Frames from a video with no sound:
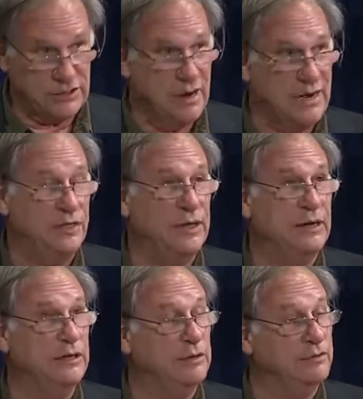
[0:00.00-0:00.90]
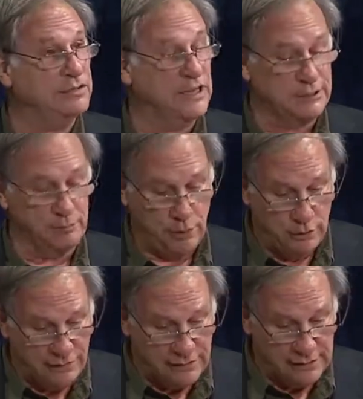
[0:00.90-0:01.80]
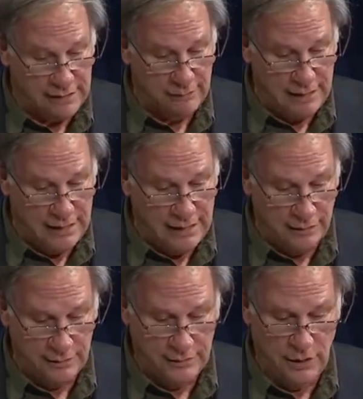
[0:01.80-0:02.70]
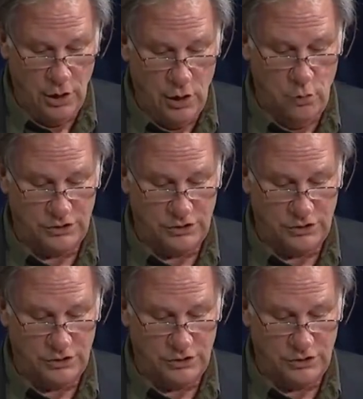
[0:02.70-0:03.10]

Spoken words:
Is there anything in the universe that's perfectly round?